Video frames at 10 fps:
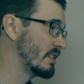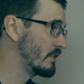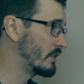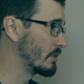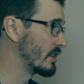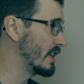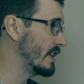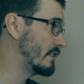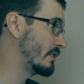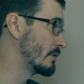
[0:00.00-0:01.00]
still got to
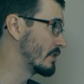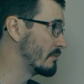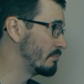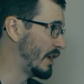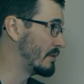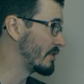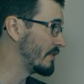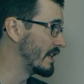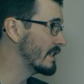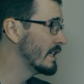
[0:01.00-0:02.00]
eat, still got to pay my
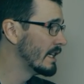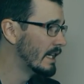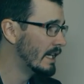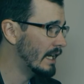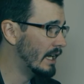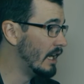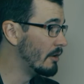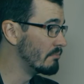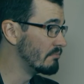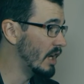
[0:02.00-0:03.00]
rent.
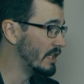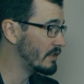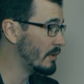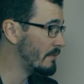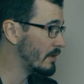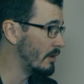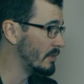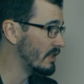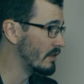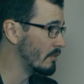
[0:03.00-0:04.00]
I do have a comic in the